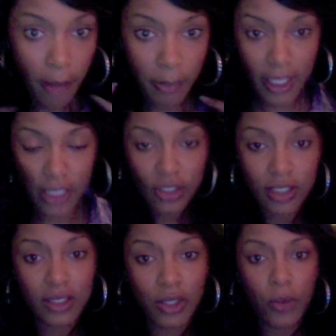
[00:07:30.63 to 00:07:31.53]
But that's
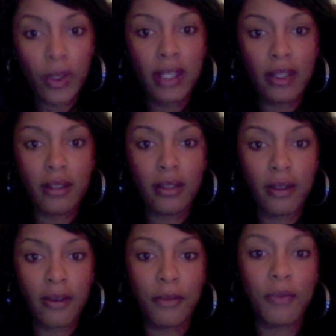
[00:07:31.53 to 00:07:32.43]
just a quick
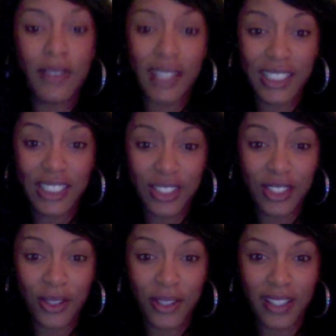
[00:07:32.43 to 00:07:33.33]
foundation
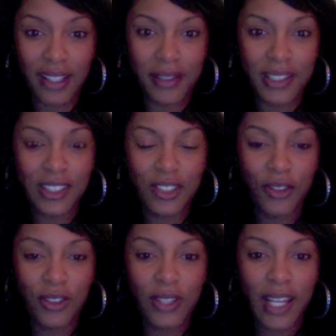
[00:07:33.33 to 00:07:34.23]
tutorial that I wanted to do
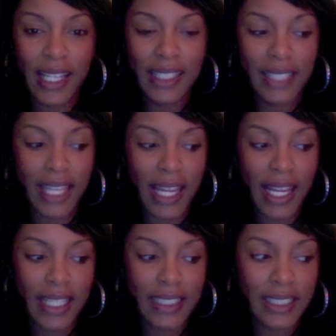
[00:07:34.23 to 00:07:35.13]
for you guys,
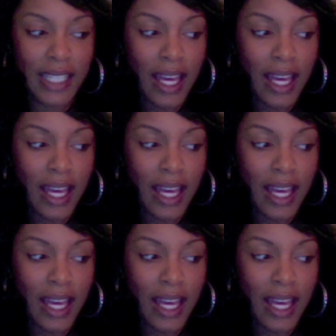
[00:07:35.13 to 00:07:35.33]
and